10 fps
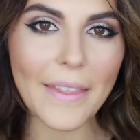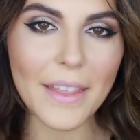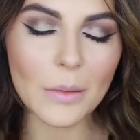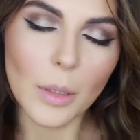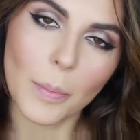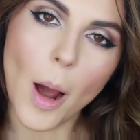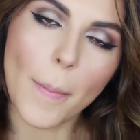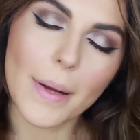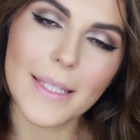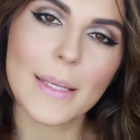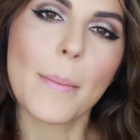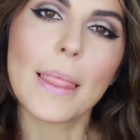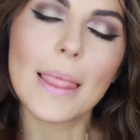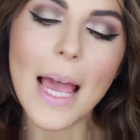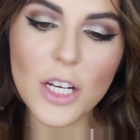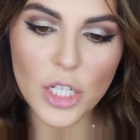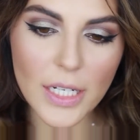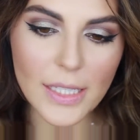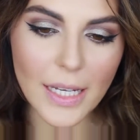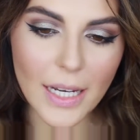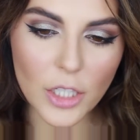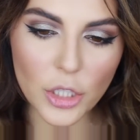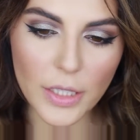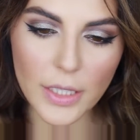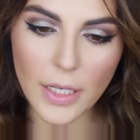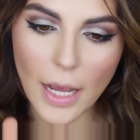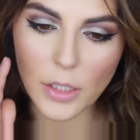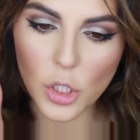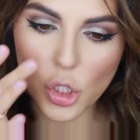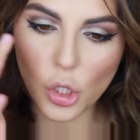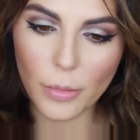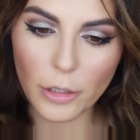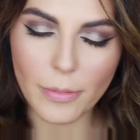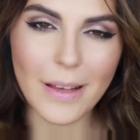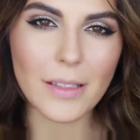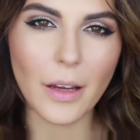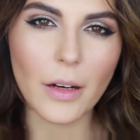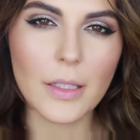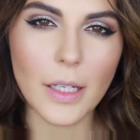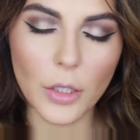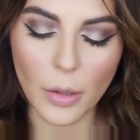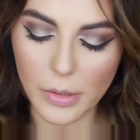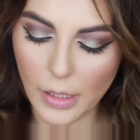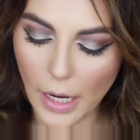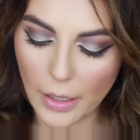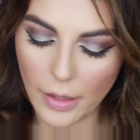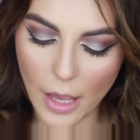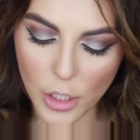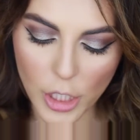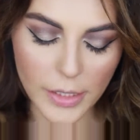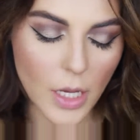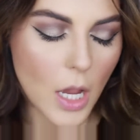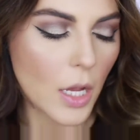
And then I'm going to pop on some lashes. I actually didn't add so much mascara because I knew I was going to add lashes.